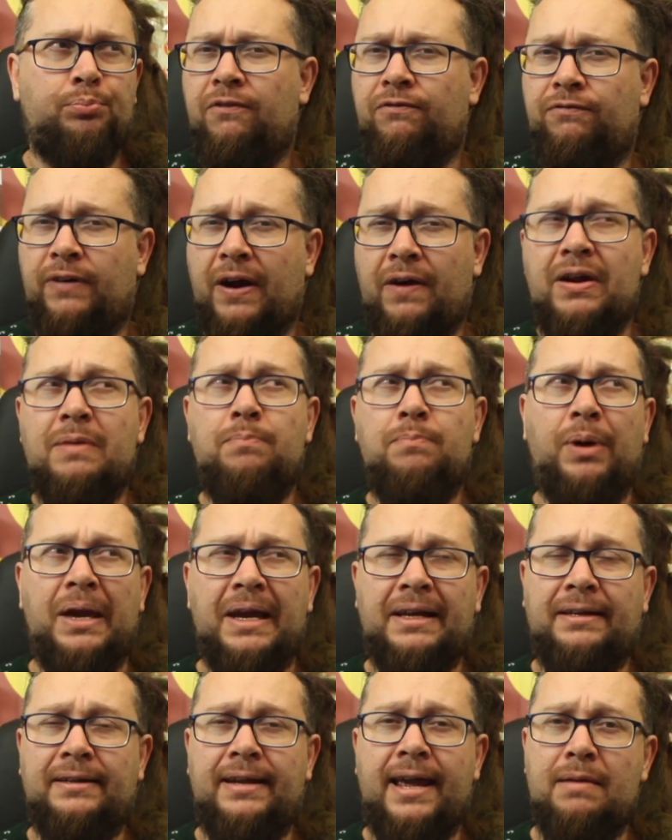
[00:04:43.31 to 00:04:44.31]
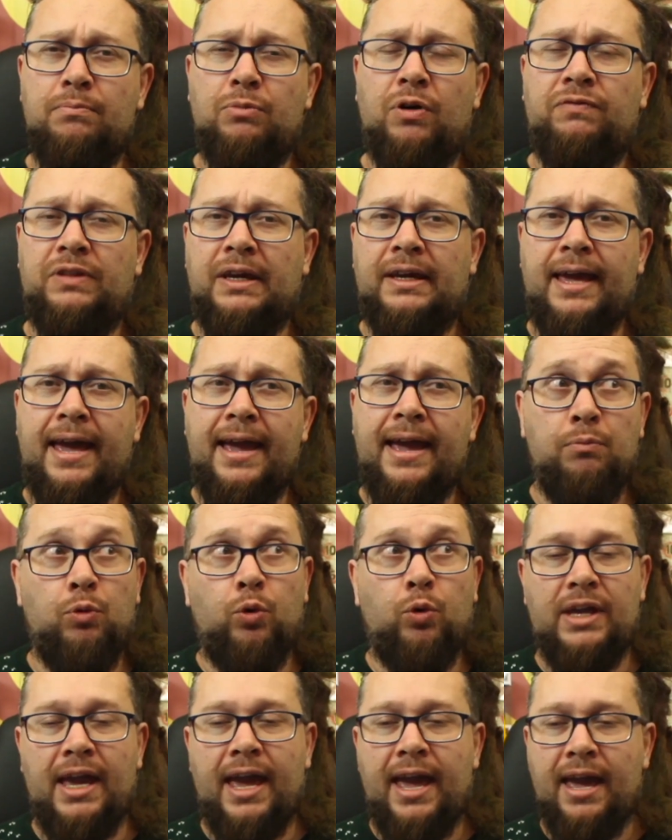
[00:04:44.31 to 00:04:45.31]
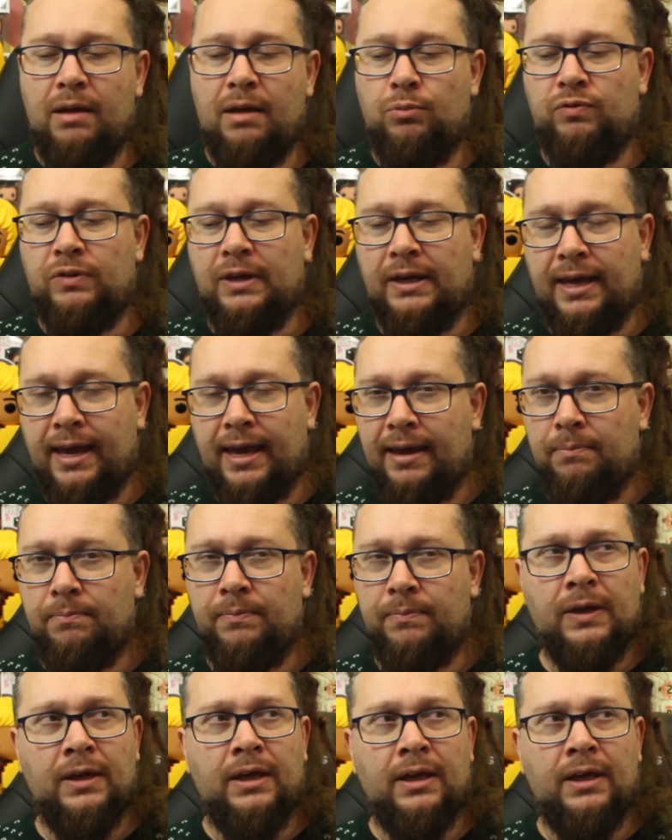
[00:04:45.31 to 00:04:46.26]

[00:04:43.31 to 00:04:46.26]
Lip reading: very big name of the game, or the aim of the game